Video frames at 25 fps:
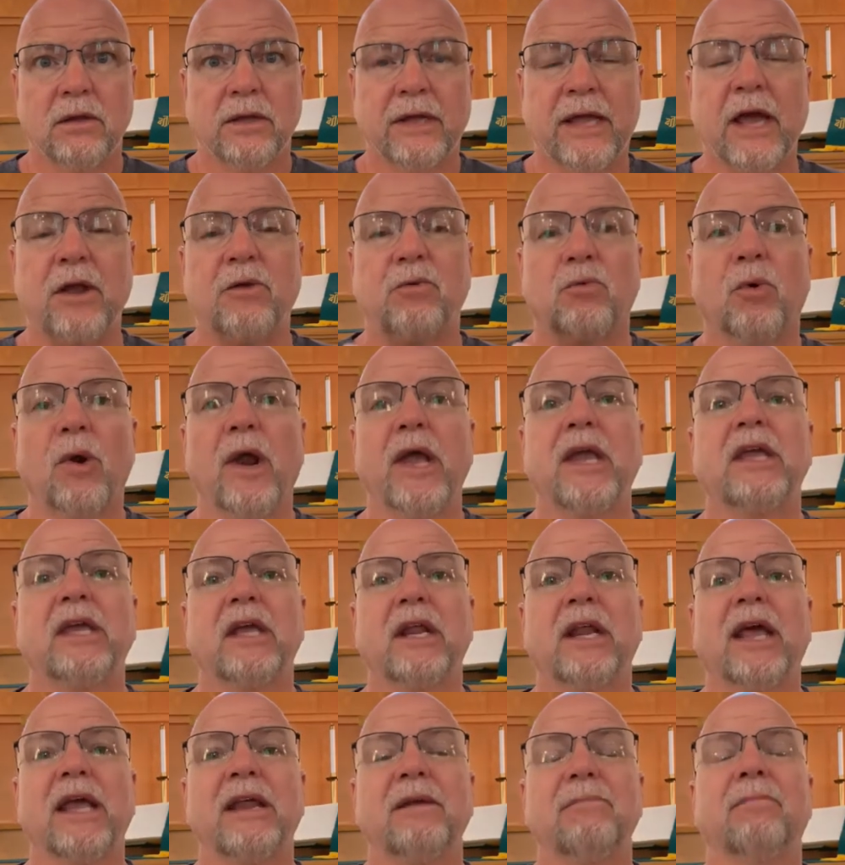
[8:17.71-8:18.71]
can
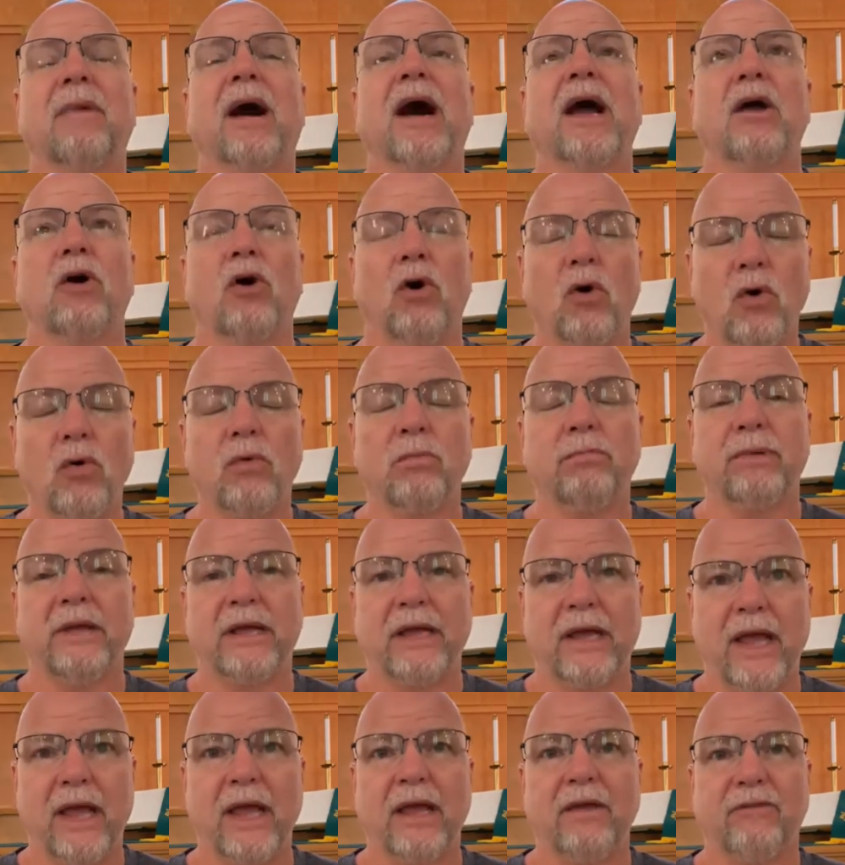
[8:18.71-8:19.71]
regulate my own
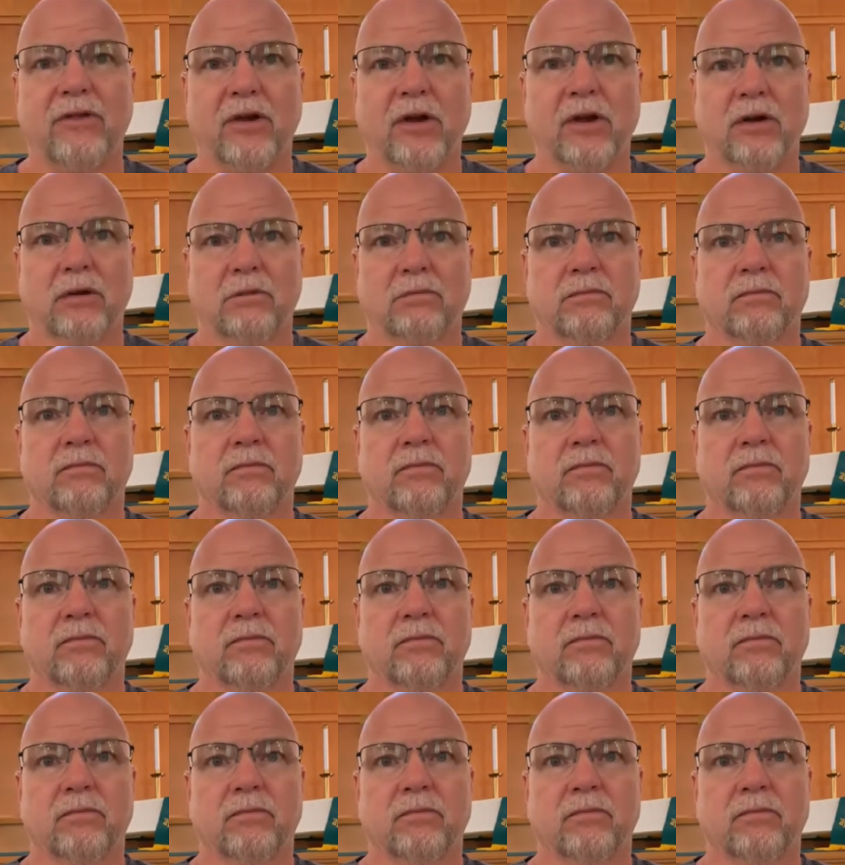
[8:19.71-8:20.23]
behavior.